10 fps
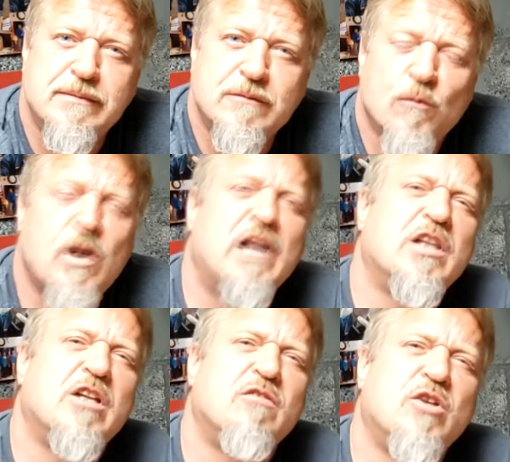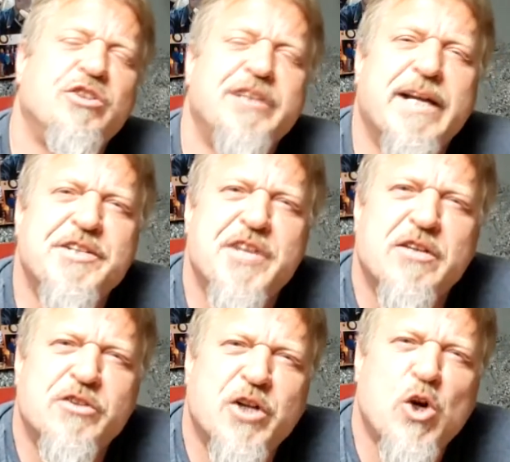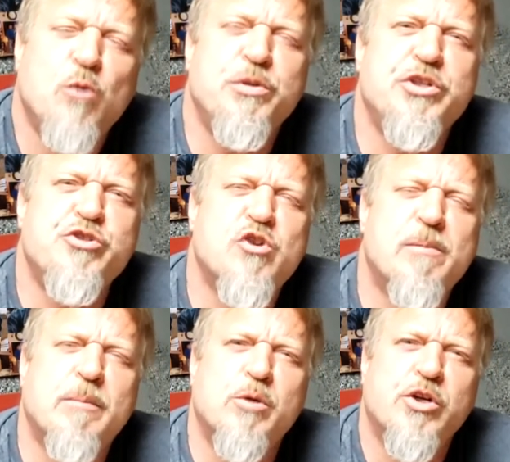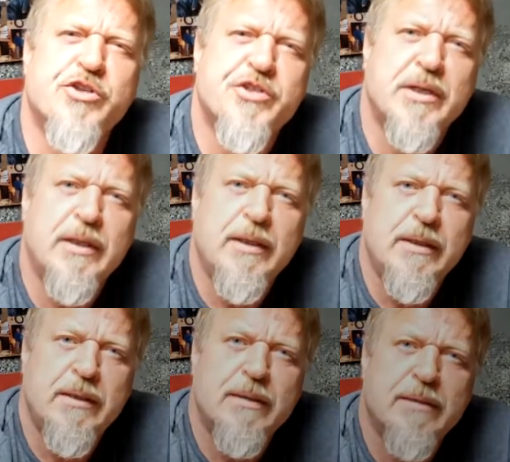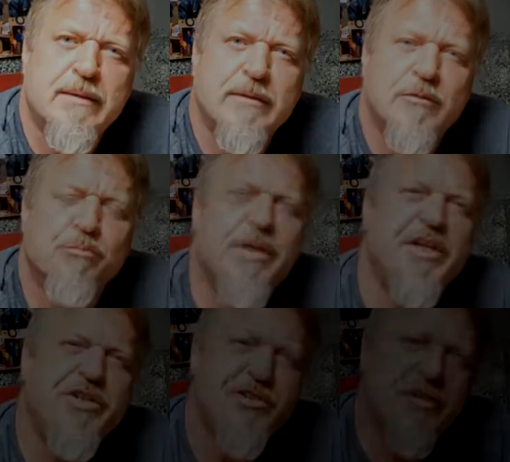Well, I love all you guys out there. I hope you enjoy my books. Peace.